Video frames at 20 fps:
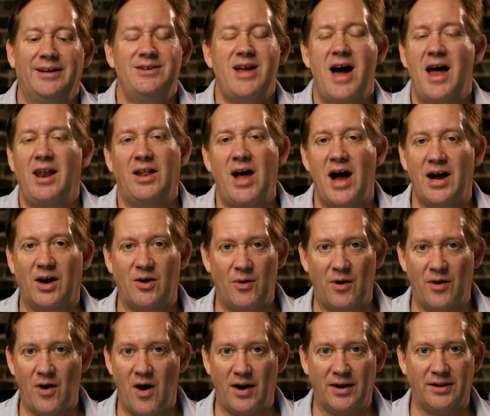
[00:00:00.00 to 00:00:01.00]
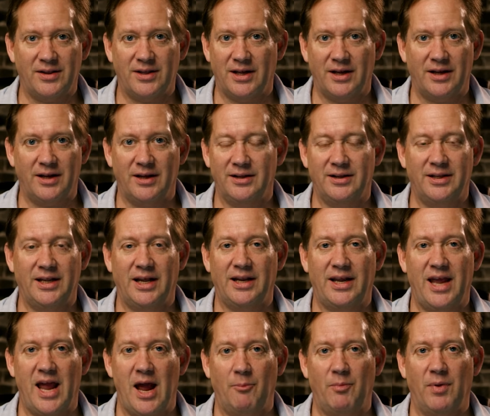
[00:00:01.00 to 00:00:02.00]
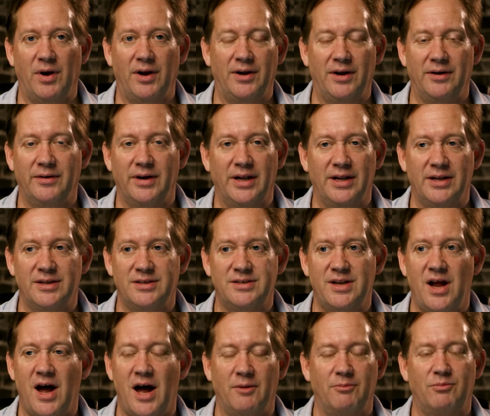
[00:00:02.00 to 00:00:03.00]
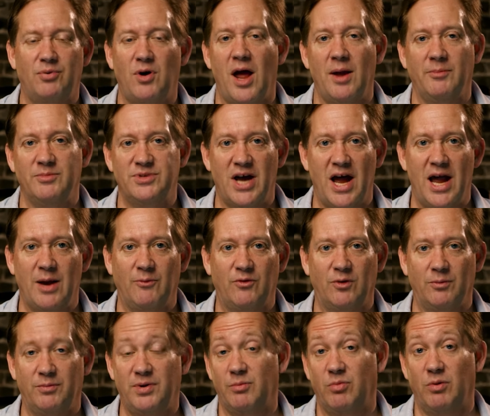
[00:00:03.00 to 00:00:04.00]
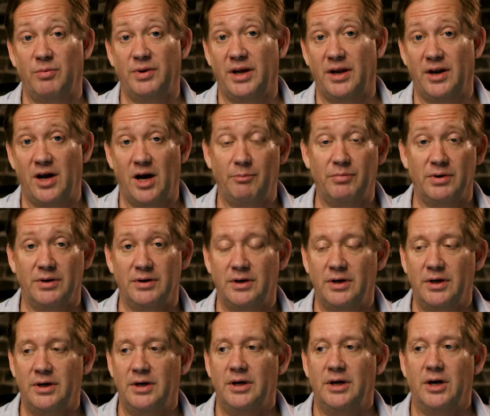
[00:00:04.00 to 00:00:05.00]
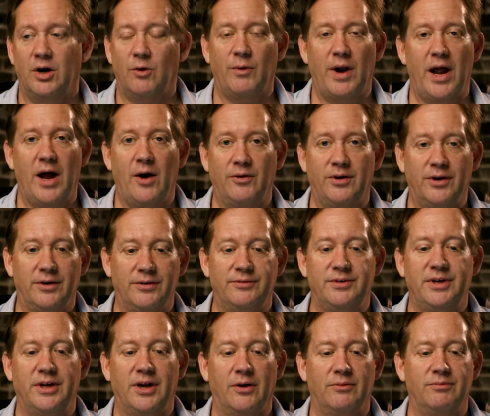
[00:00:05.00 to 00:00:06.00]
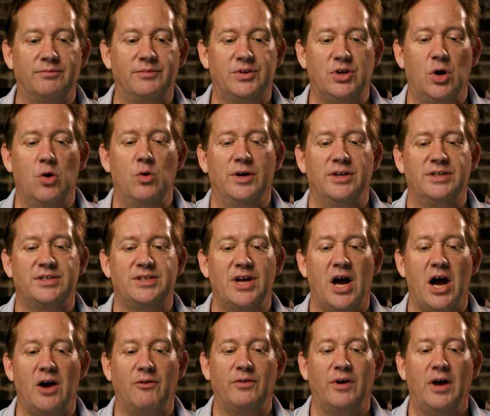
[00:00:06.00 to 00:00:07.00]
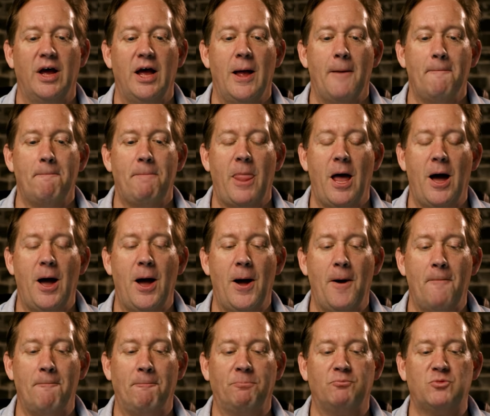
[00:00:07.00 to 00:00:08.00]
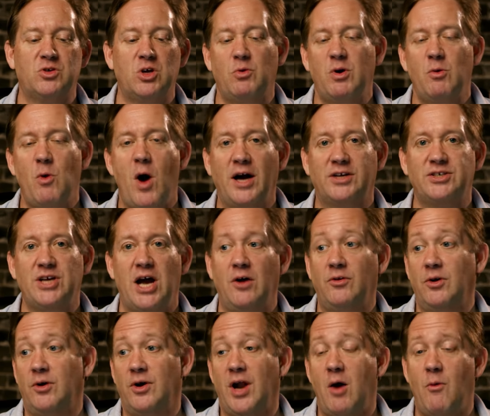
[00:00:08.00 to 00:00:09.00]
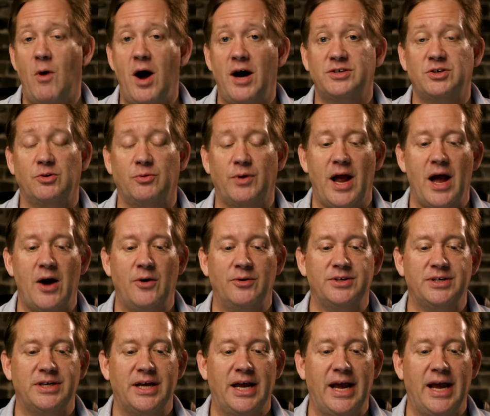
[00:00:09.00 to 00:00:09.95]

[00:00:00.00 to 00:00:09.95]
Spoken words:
Not a lot going on at the encampment. I mean, it's not prime time for people being up and around and, you know, doing stuff. So we walked down there and I walked around.